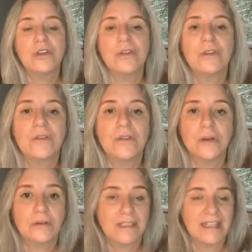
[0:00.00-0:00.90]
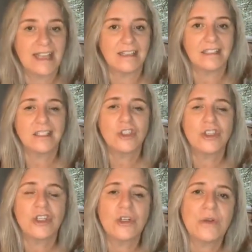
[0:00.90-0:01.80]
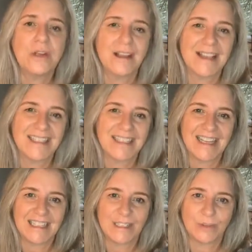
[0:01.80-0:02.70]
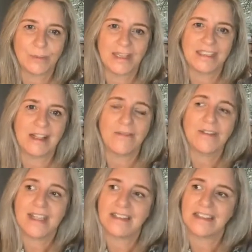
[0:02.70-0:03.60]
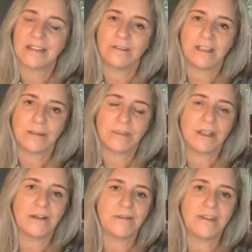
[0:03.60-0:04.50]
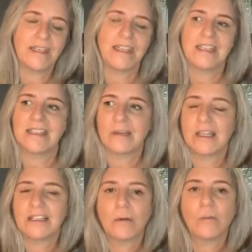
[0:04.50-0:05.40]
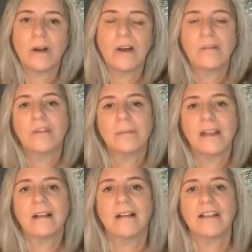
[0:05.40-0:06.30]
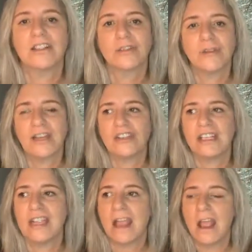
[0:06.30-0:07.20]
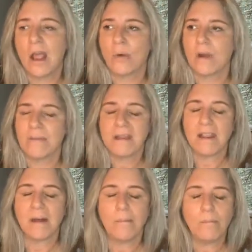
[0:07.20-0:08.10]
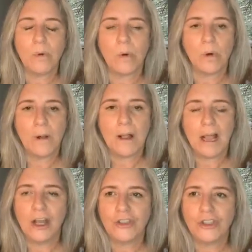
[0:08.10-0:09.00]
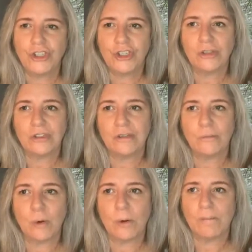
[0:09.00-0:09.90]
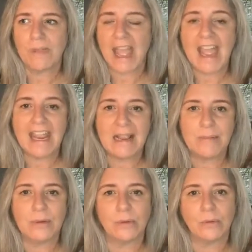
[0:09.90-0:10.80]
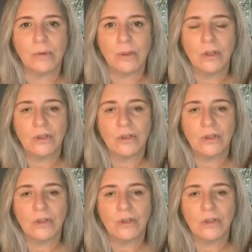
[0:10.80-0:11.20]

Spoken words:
do those things, to do nice things for myself, and that's developed over the years. And as I work with my clients, gradually we become more attuned and more able